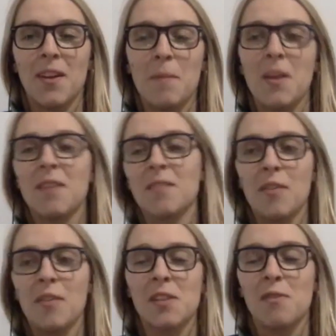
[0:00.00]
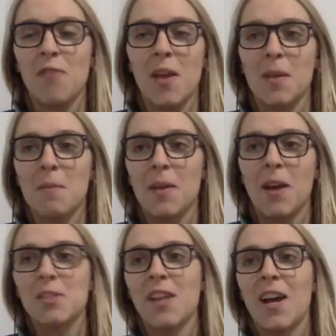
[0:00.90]
I mean, obviously family, but
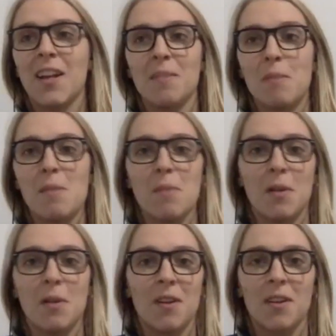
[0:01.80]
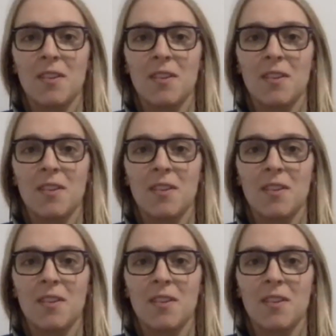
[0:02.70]
outside, and people are